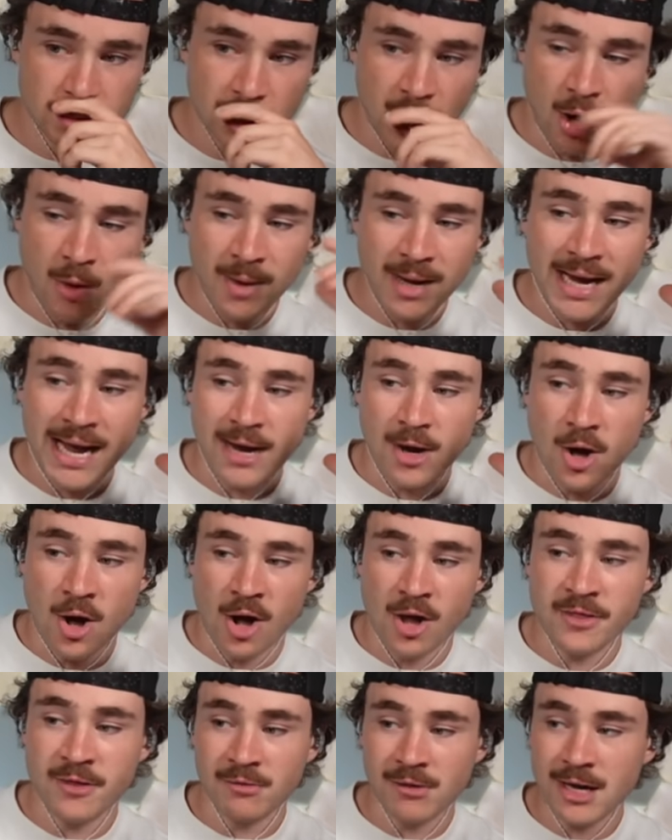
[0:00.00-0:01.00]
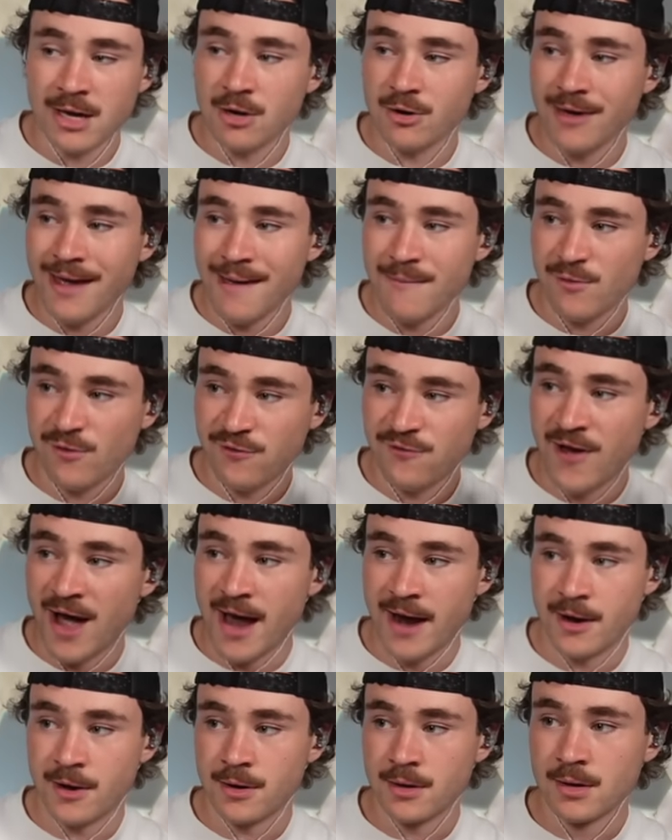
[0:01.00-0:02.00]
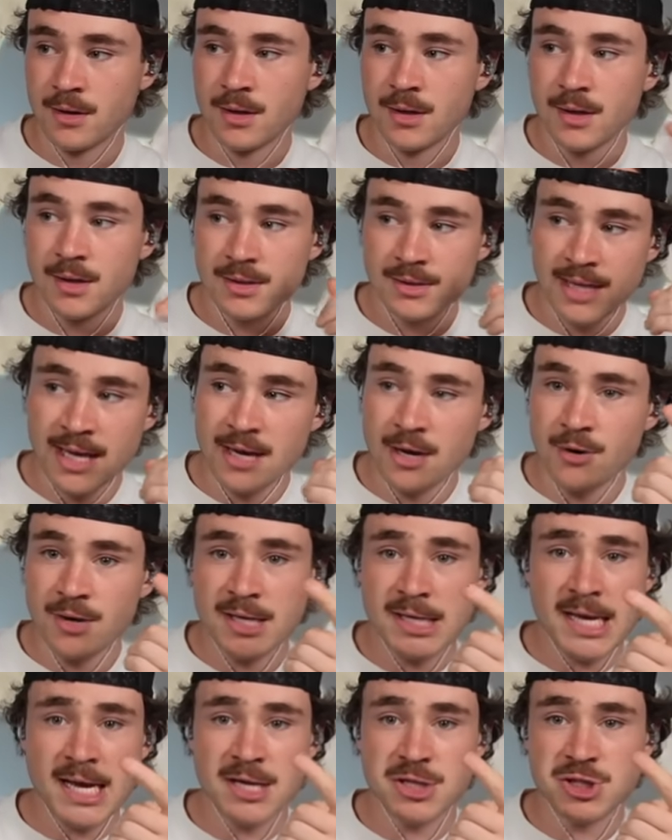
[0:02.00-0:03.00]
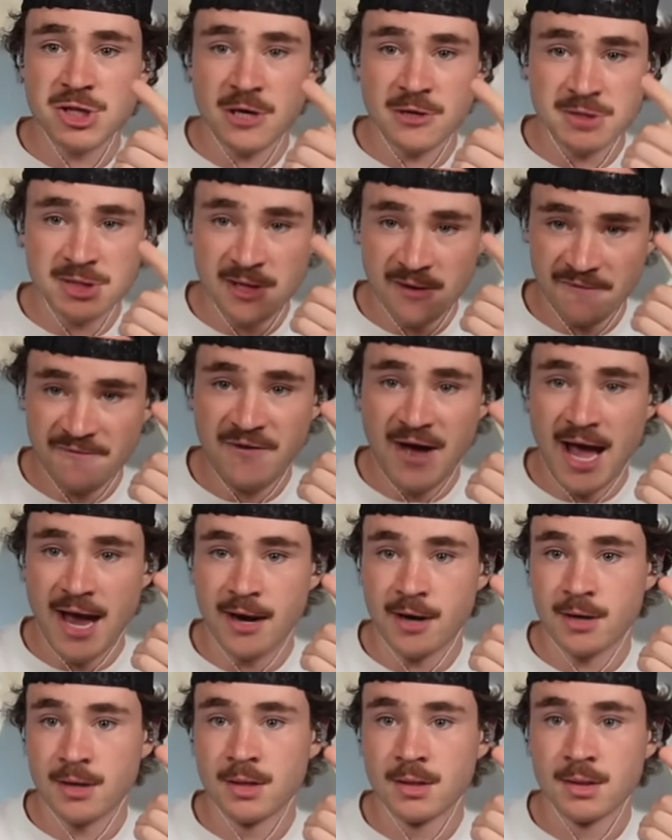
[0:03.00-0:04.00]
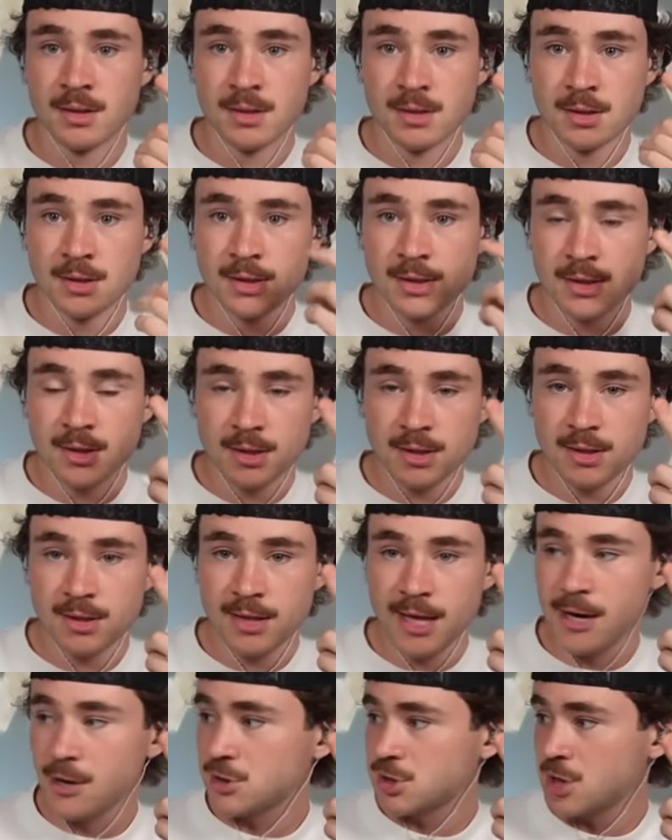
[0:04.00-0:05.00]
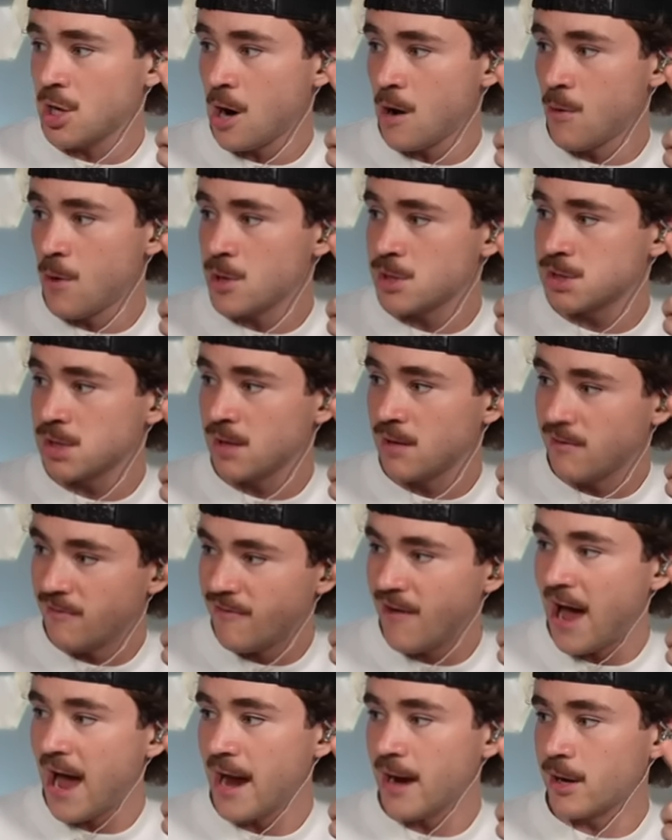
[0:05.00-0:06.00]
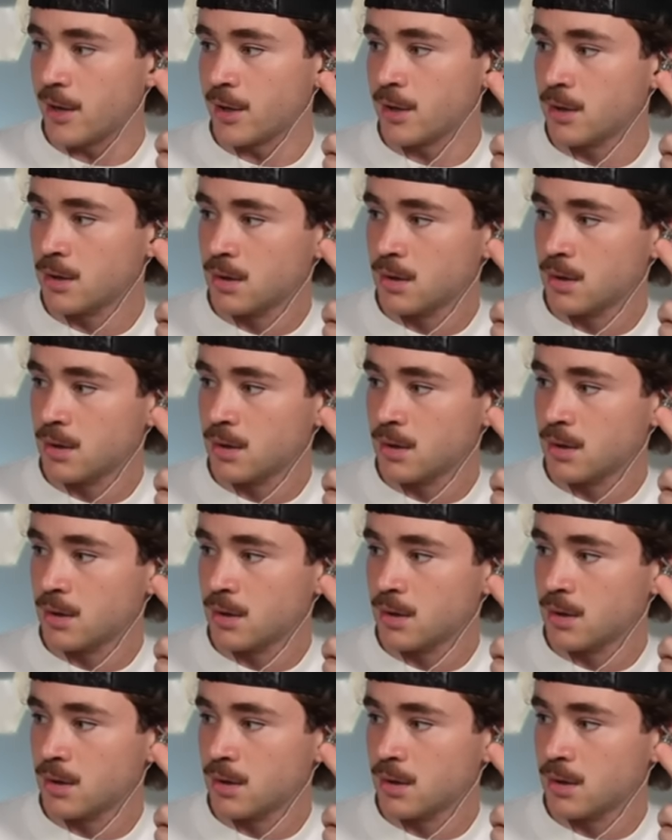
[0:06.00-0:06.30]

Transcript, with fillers: Oh my God. All the Lego games, fire. Lego Indiana Jones, fire. Lego Star Wars, fire.